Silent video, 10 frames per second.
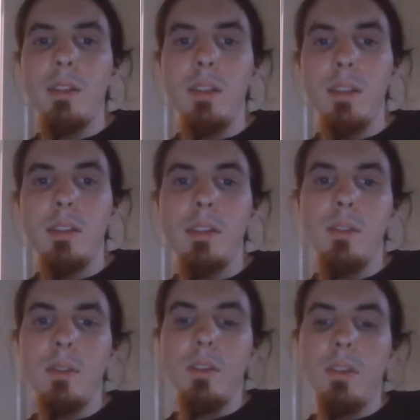
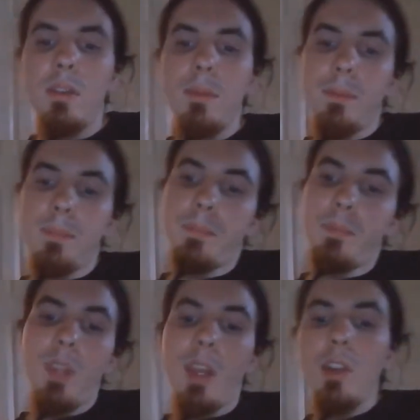exists
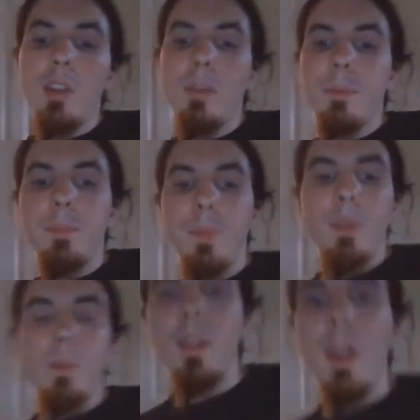without you,
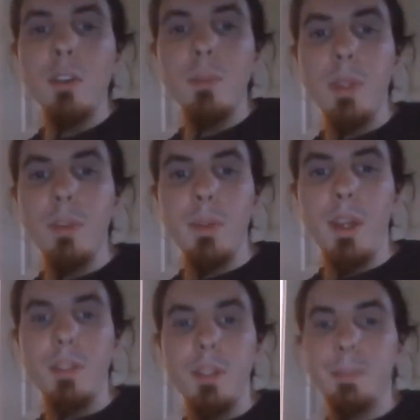without with or
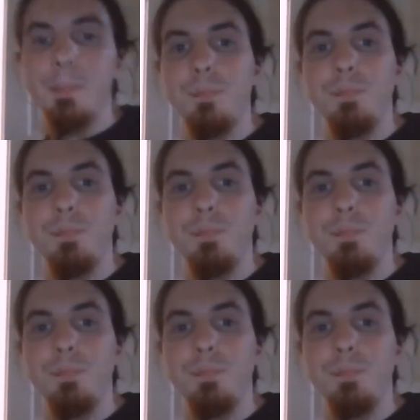without you.